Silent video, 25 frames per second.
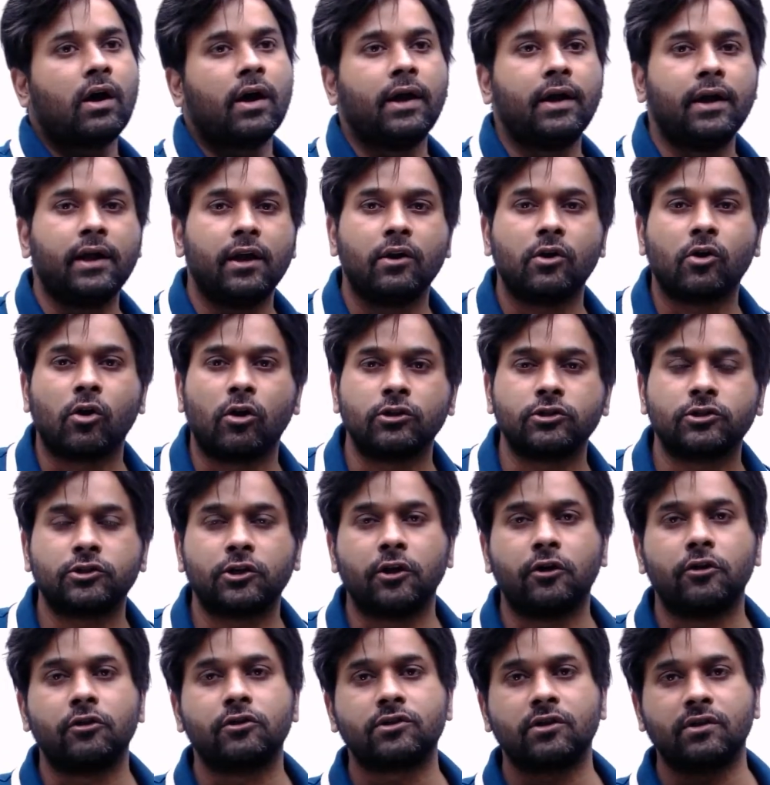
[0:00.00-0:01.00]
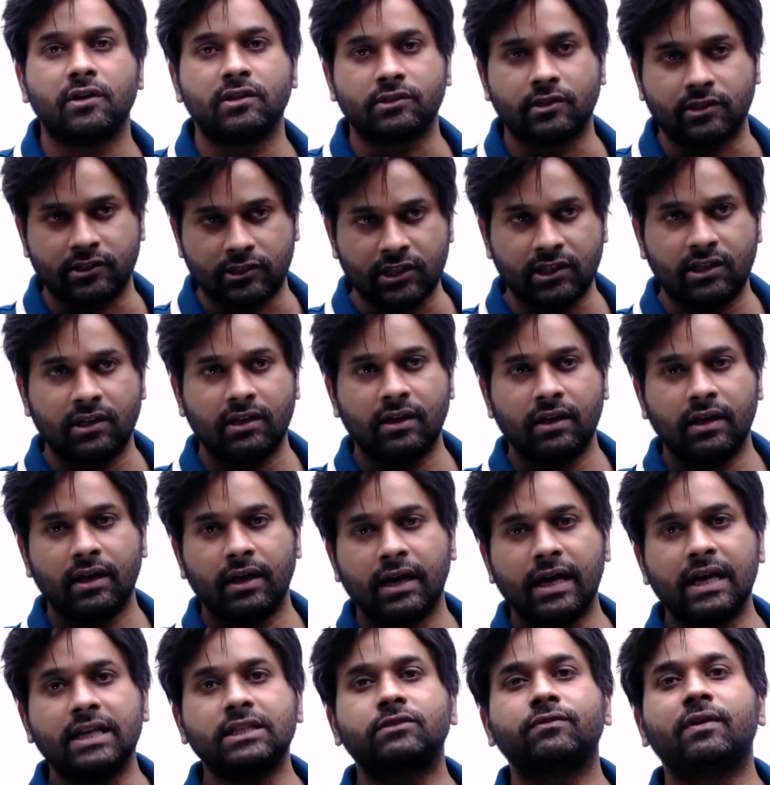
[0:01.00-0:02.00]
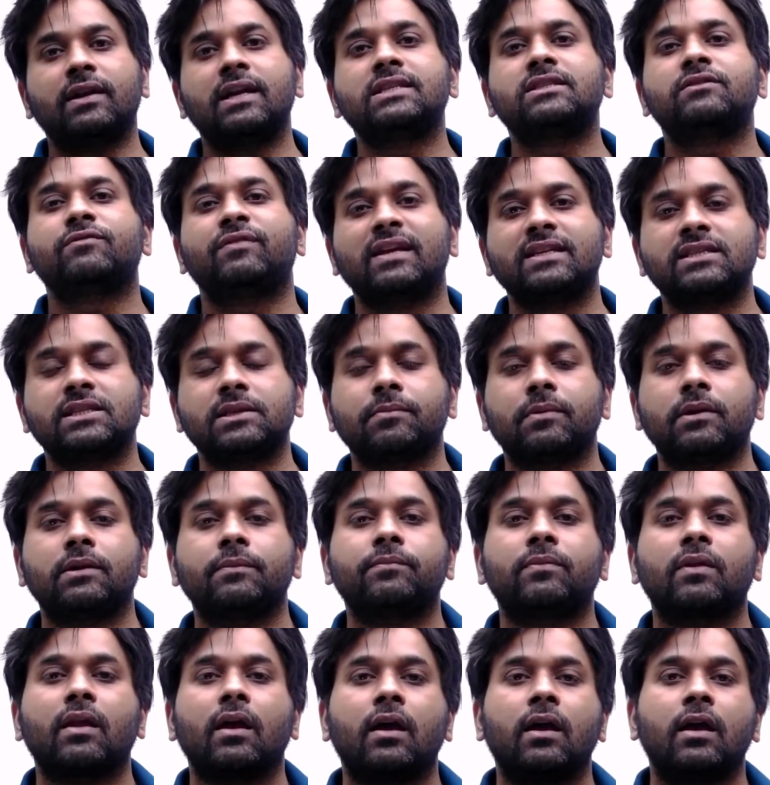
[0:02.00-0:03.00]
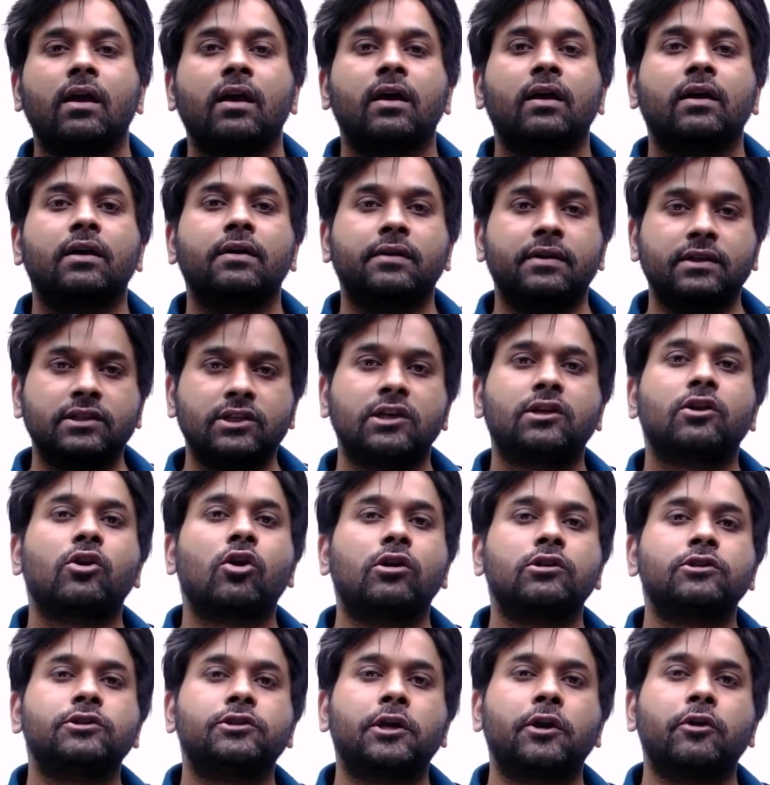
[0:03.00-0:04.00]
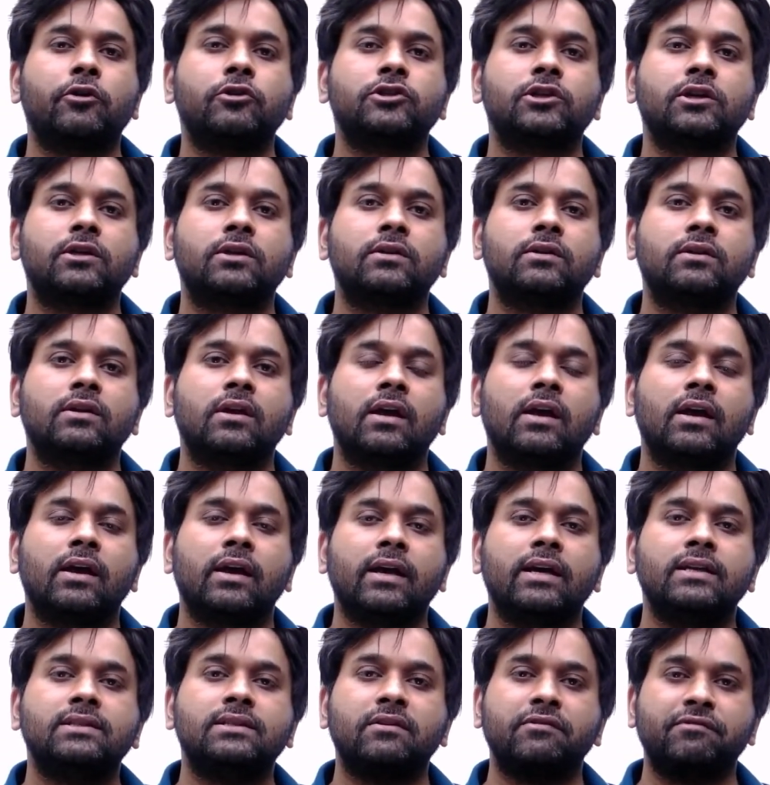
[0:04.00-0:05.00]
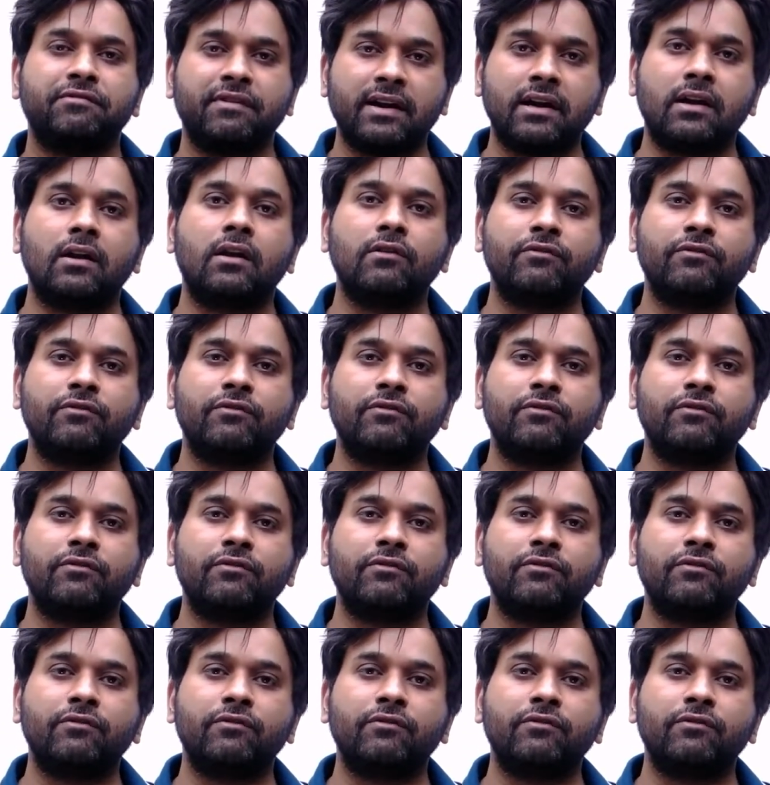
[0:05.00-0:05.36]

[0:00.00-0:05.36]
Indian constitution is rigid as well as flexible. Rigid constitution is a federal